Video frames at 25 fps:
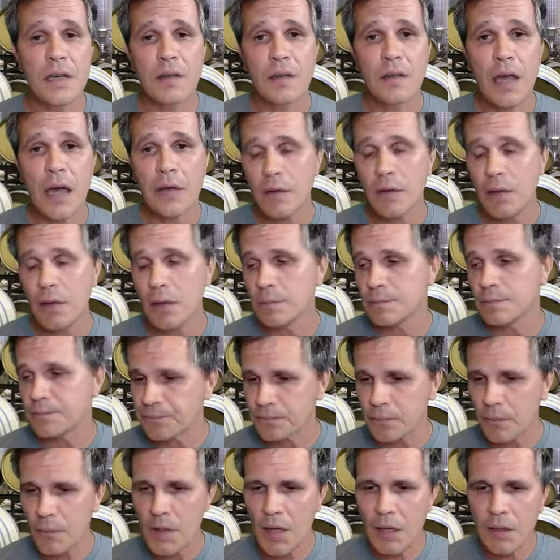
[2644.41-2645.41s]
Kathy,
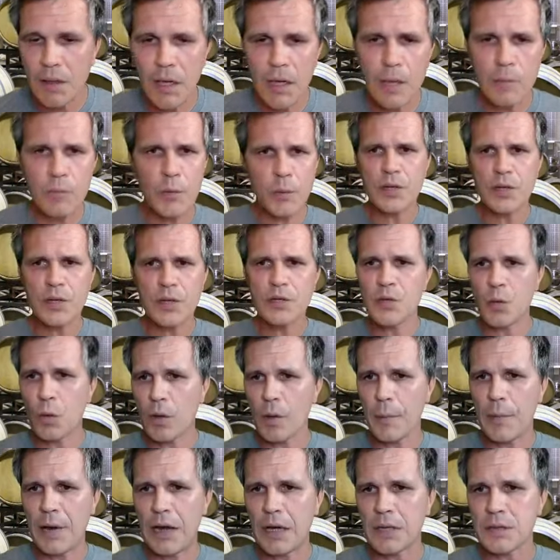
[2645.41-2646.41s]
and again, we want to talk
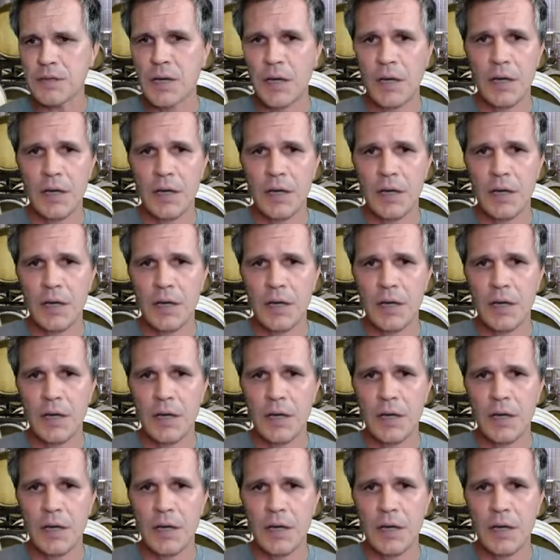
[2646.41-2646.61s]
about,